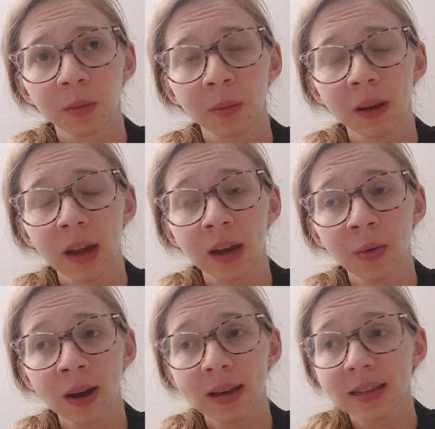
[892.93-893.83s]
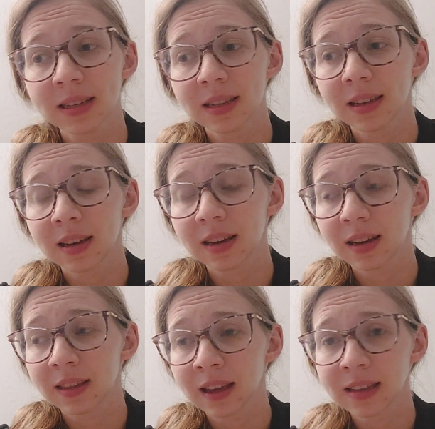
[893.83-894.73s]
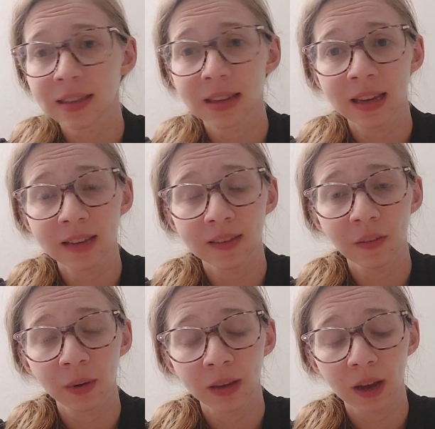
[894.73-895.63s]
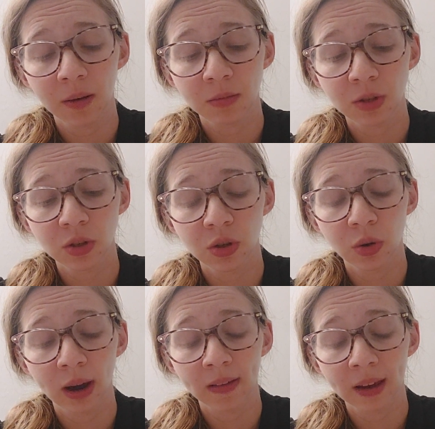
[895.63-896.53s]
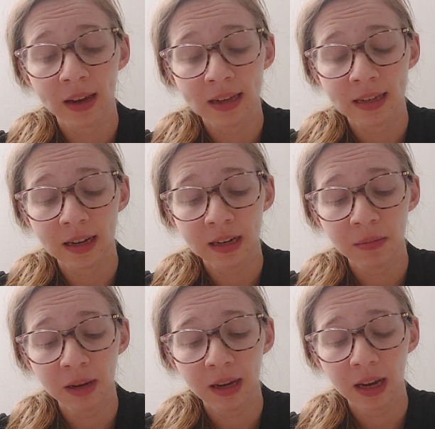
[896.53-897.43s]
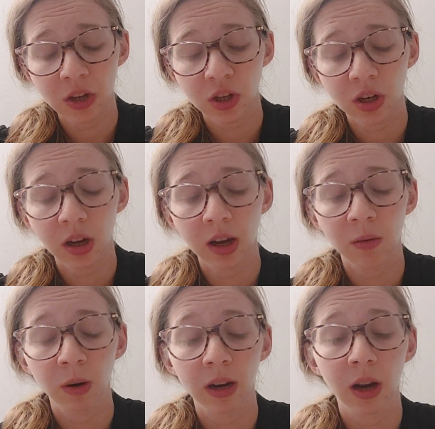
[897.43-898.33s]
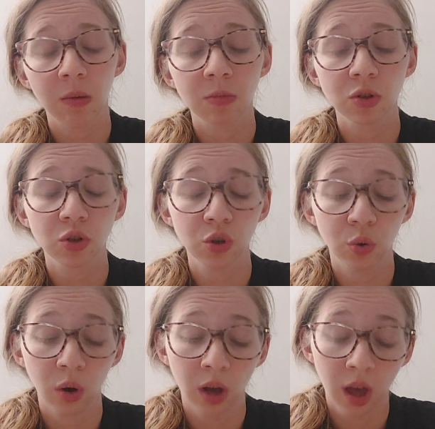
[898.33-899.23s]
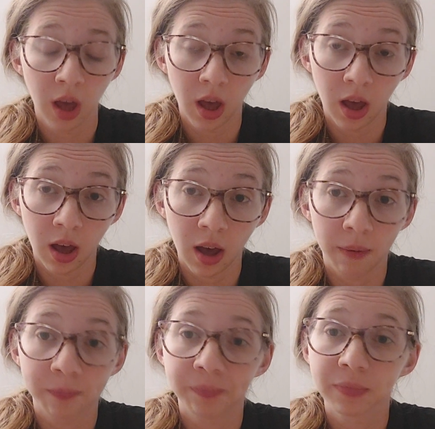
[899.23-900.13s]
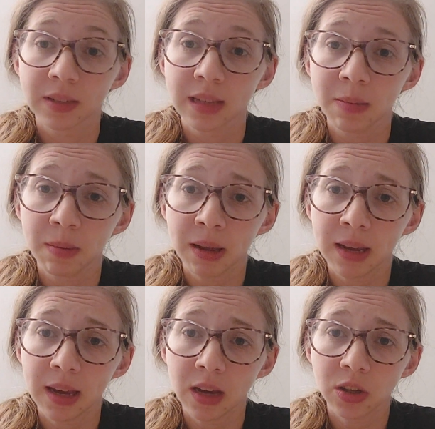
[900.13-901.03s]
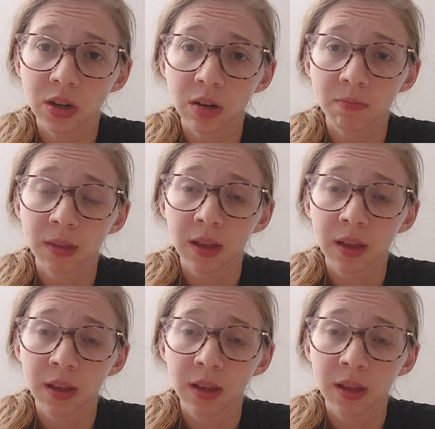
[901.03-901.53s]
But otherwise, that's it when it comes to anti-anxiety medication and when it comes to sleeping medication.